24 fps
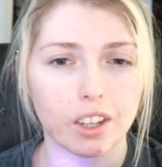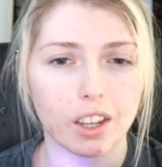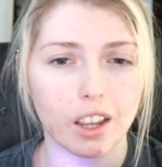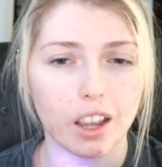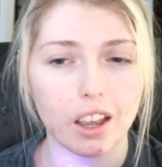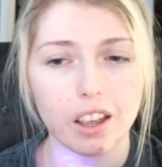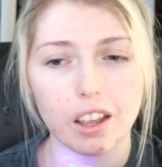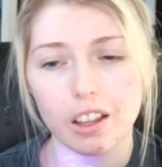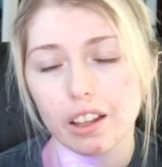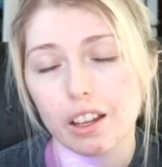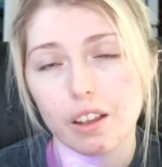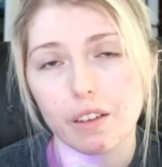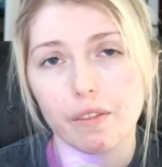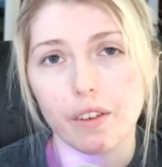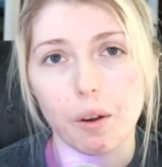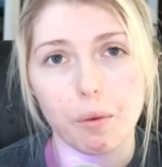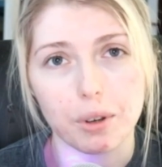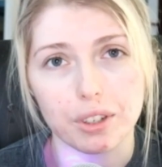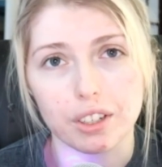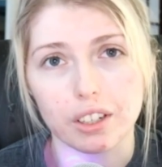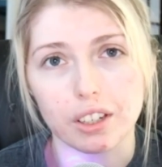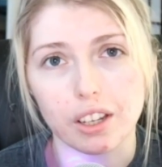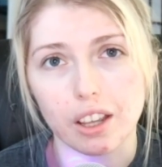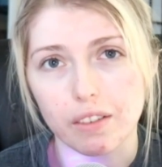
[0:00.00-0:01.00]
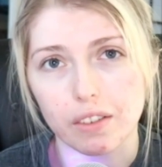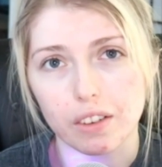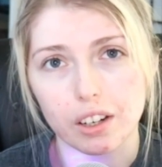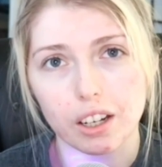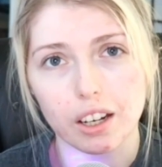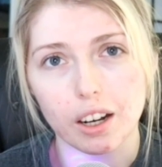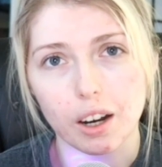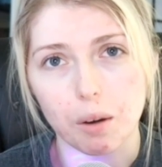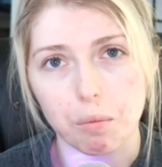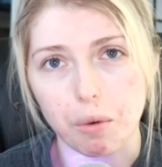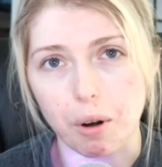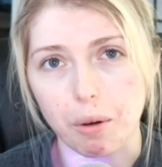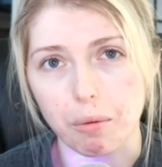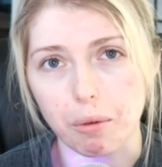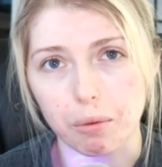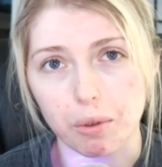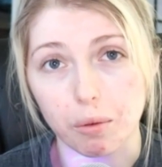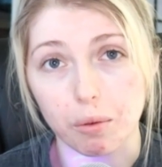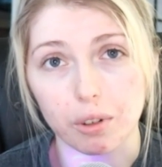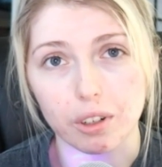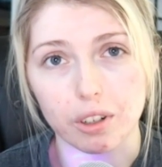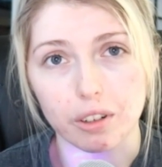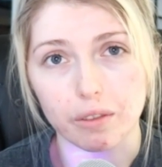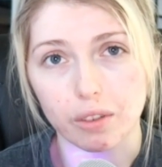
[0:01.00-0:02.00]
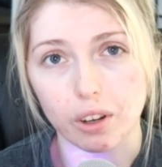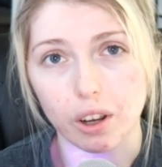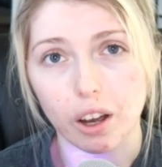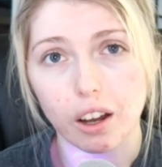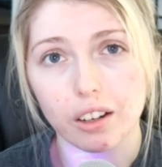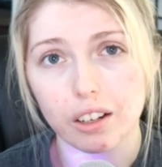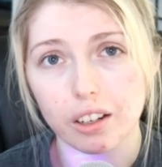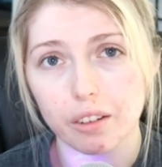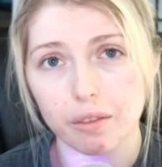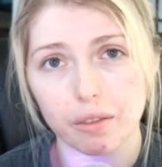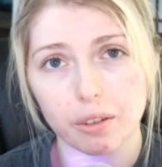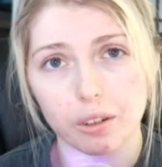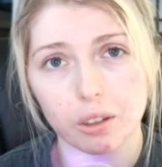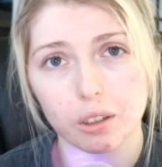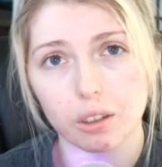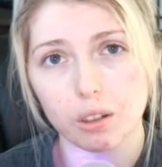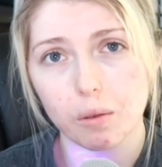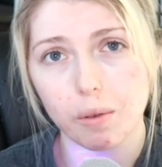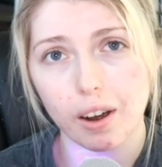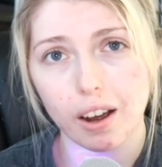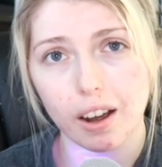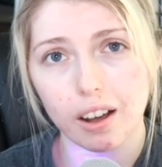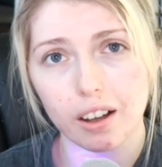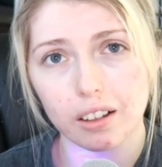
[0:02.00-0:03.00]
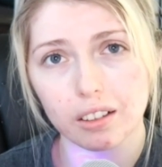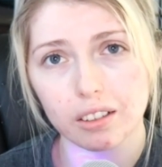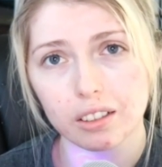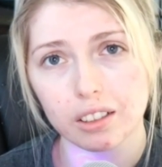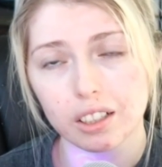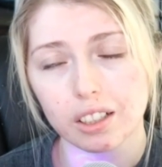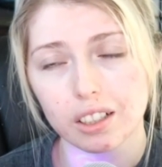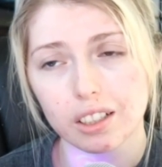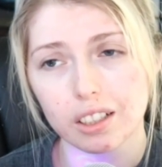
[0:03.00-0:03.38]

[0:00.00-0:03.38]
Like if I wasn't given it, I probably wouldn't have gotten it for a little while.